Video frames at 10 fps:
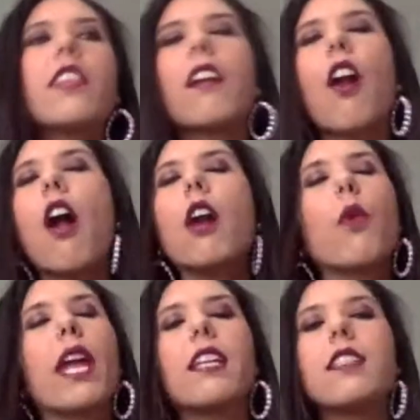there
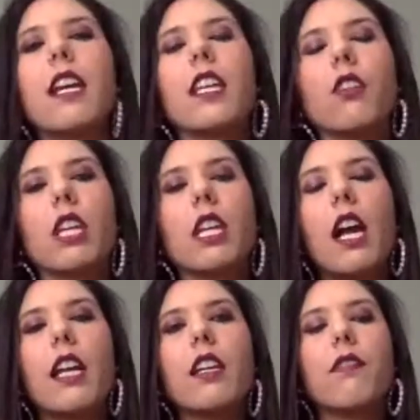are ways that you can
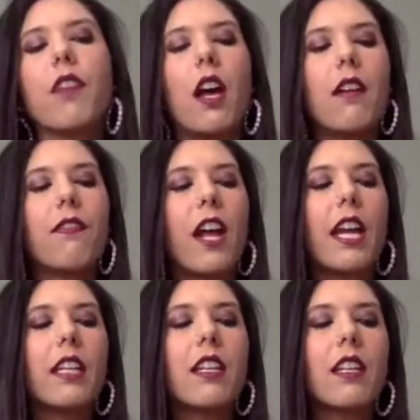kind of
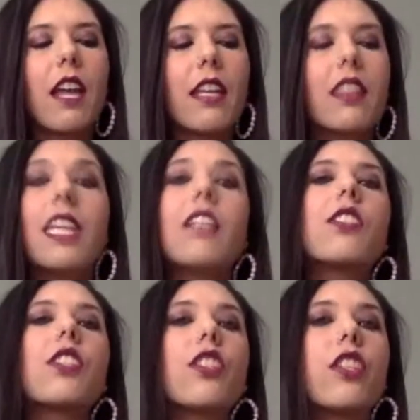find like
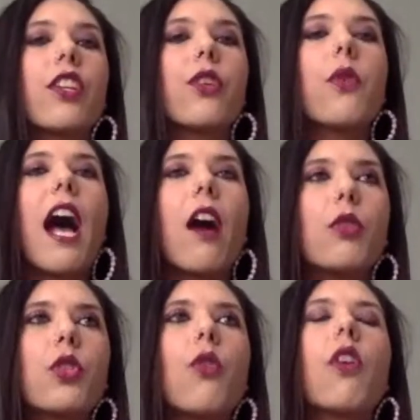things to do
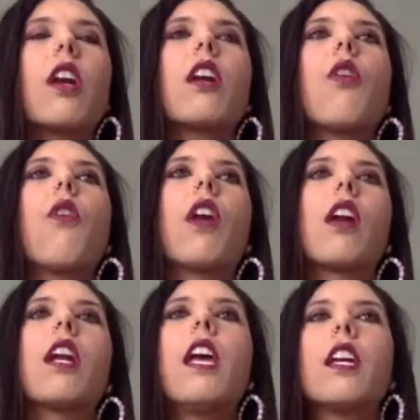outdoor
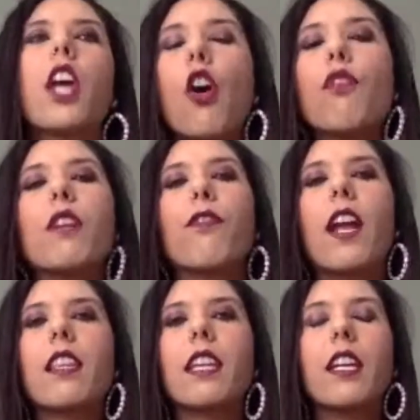or COVID
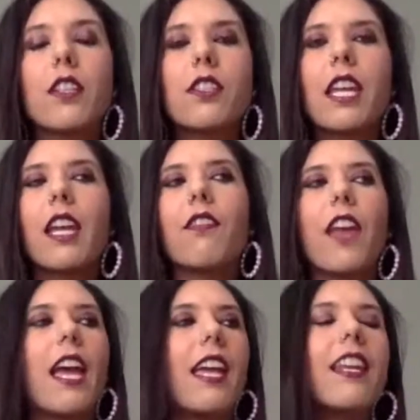friendly or safe.
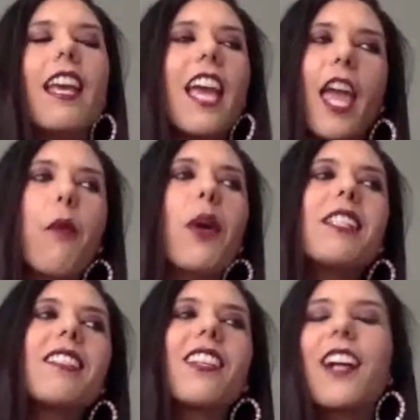And it
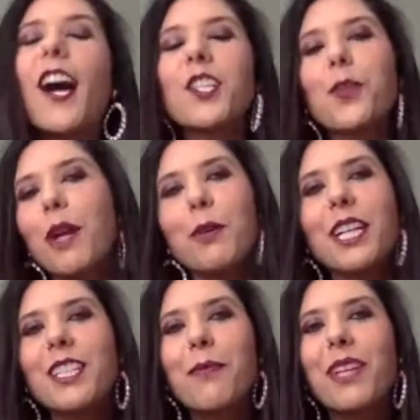wasn't the costume I
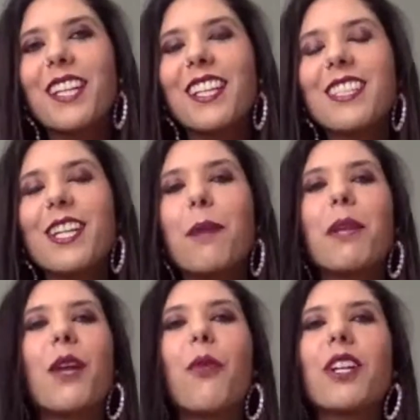wanted to be this year,
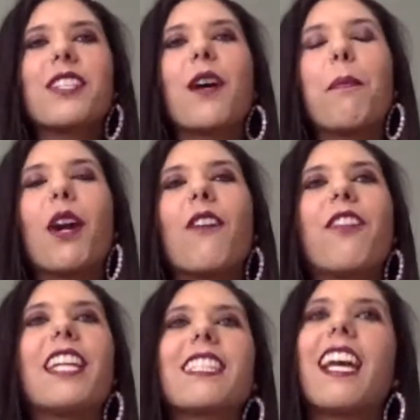but it worked out
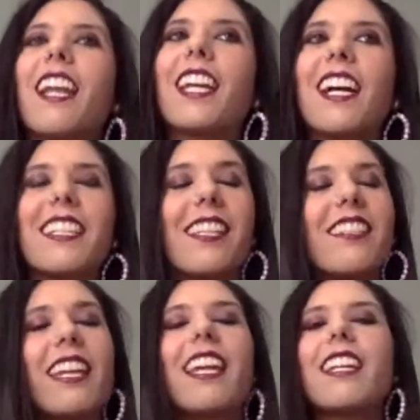perfect. And I got to
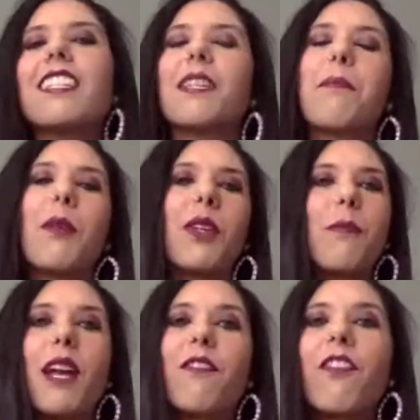dance and be
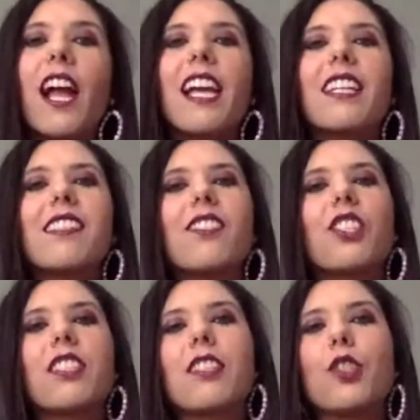with my friends and
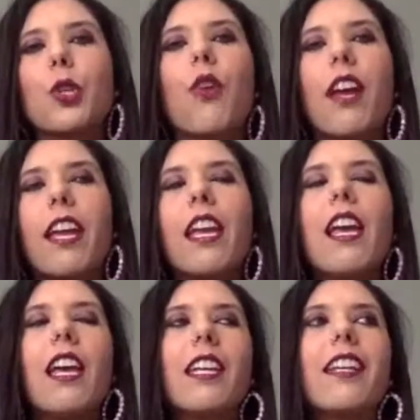just enjoy,
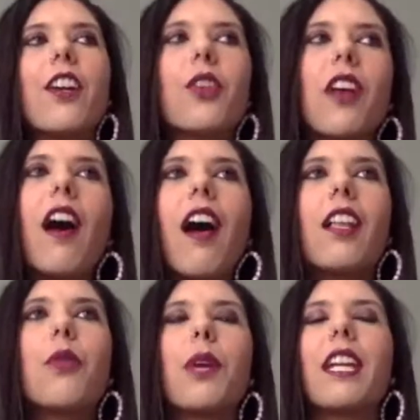you know, the
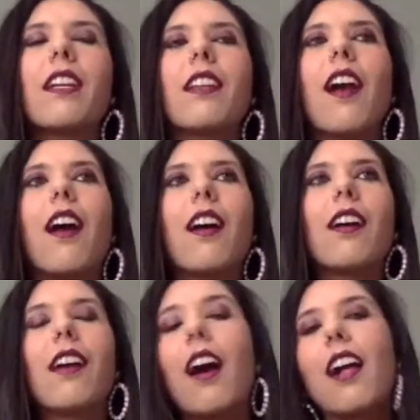Halloween
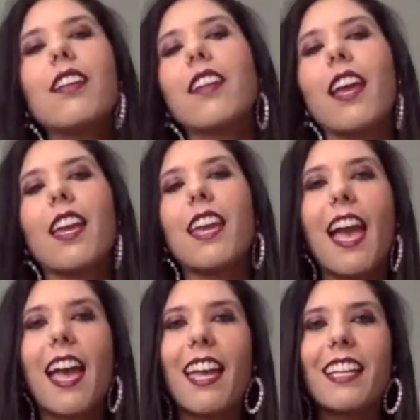
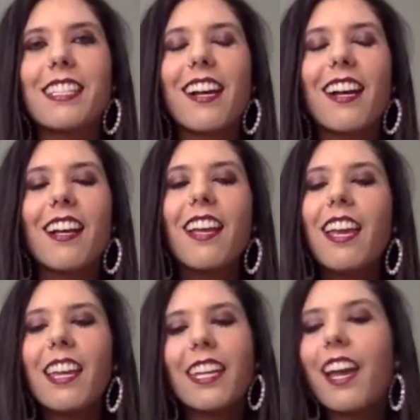holiday. And
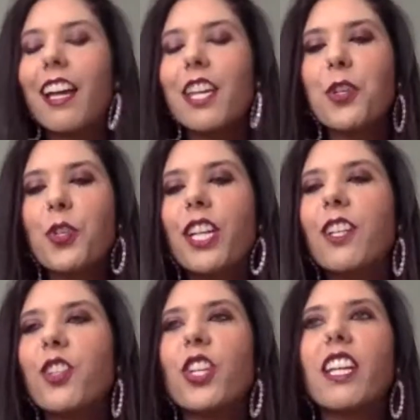yeah, no
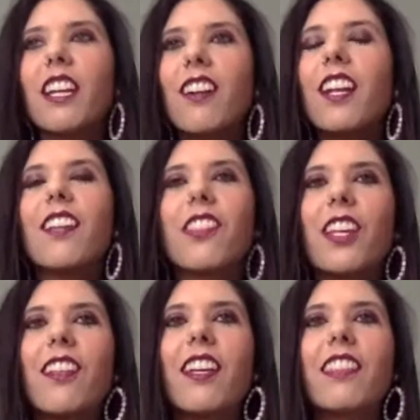trick-or-treating or
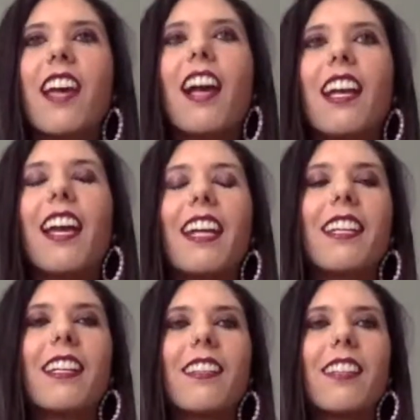anything like that. I
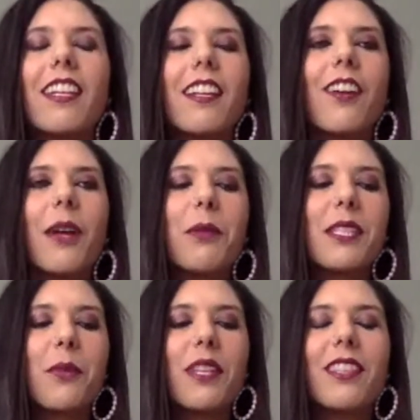didn't, you know, I
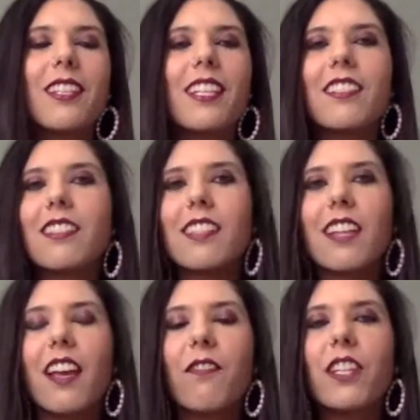wasn't with the nieces and
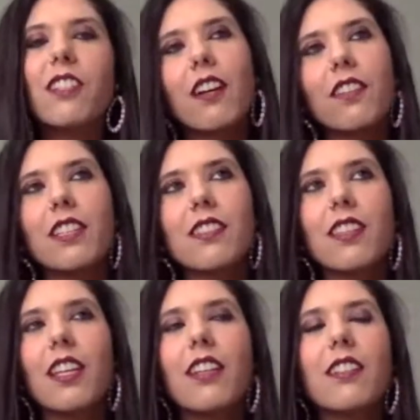nephews,
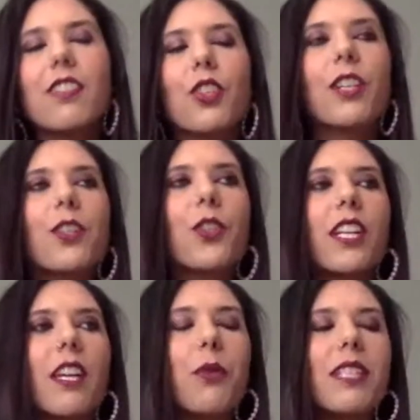obviously, because the
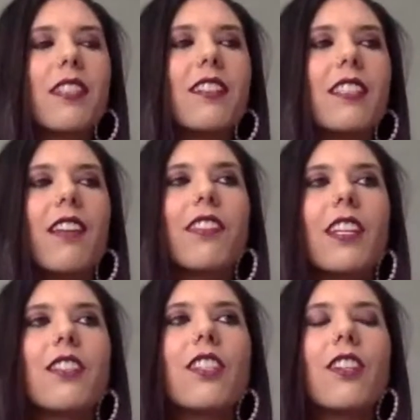trick-or-treating wasn't a safe
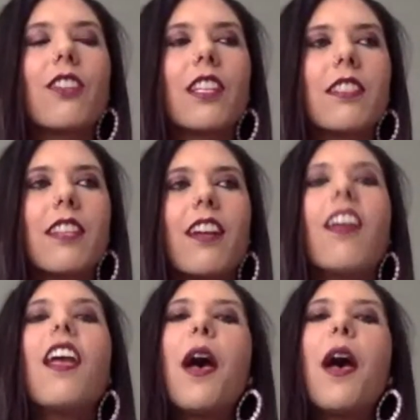thing to do this year.